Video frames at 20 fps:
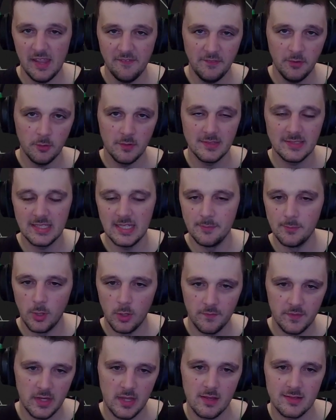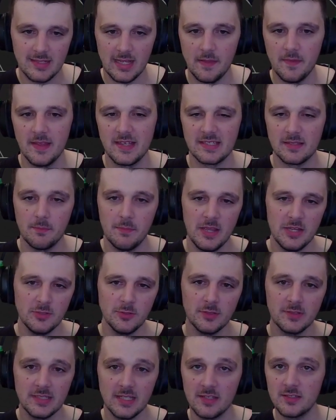If you want to see more videos like this, make
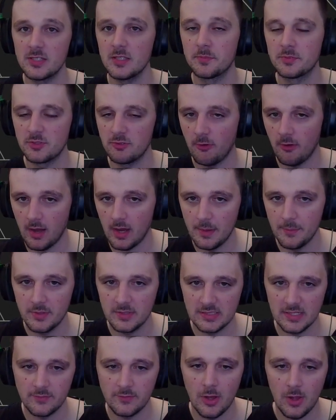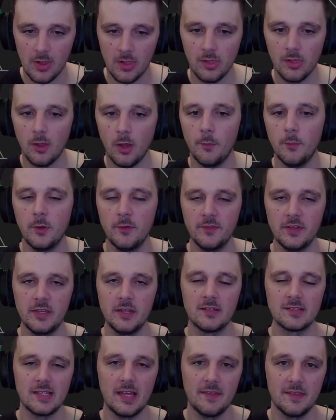sure to hit subscribe because I've got a lot more
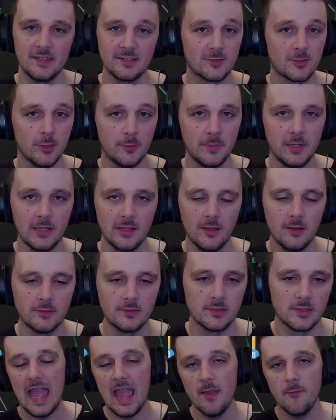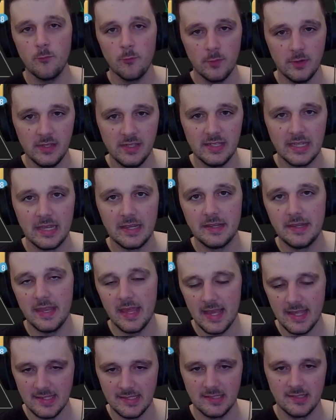videos like this coming along every
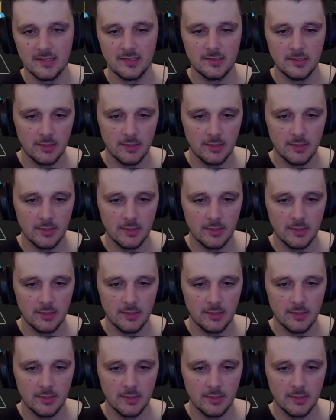day.